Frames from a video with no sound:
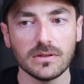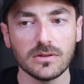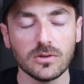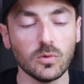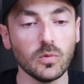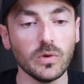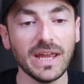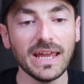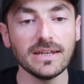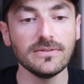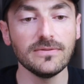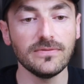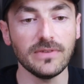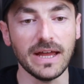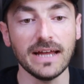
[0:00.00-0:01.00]

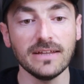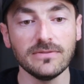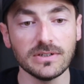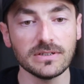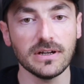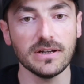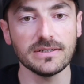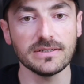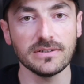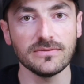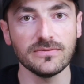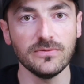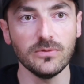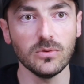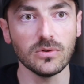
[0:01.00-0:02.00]
creative
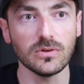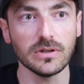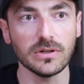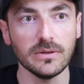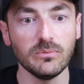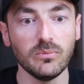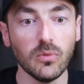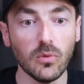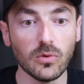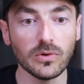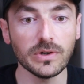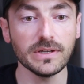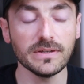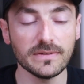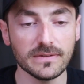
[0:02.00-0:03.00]
advertising for a
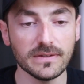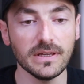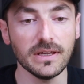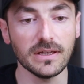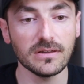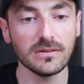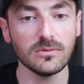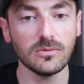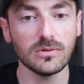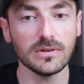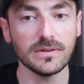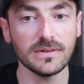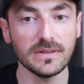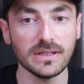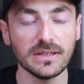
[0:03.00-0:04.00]
boring thing or
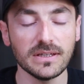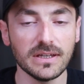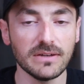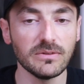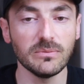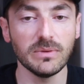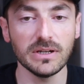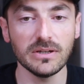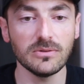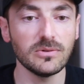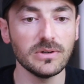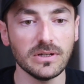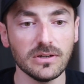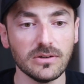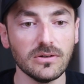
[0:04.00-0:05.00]
a thing that everybody
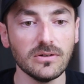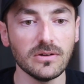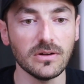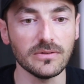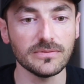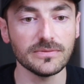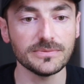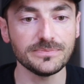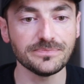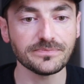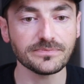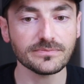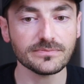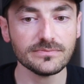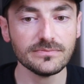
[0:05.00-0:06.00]
already heard of.
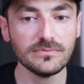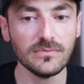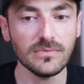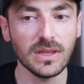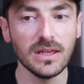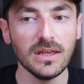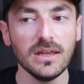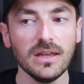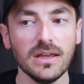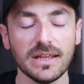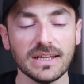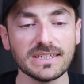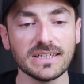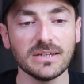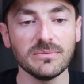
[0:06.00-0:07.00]
and
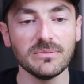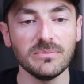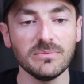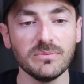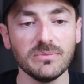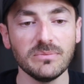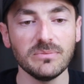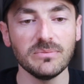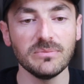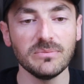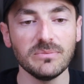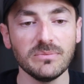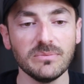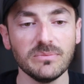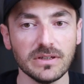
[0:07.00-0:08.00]
that's going to be much more
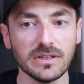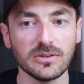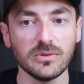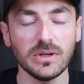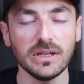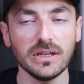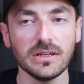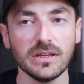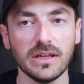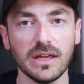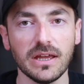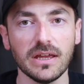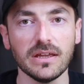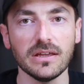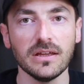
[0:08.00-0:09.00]
difficult than creating
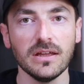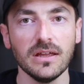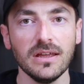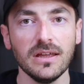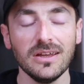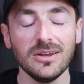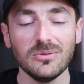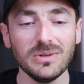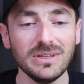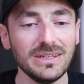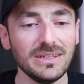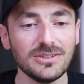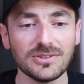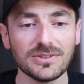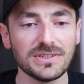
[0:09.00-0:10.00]
a
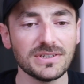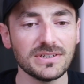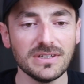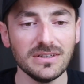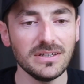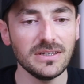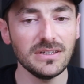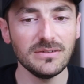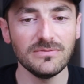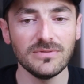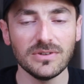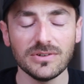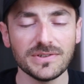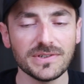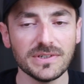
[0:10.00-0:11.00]
really just silly,
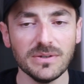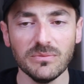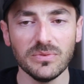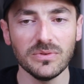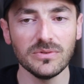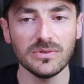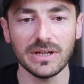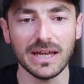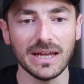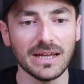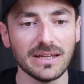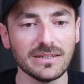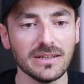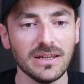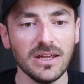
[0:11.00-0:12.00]
very simple
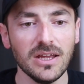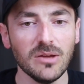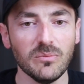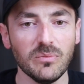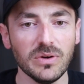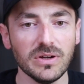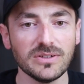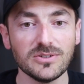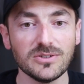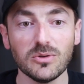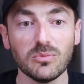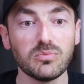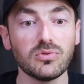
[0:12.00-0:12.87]
ad, but to a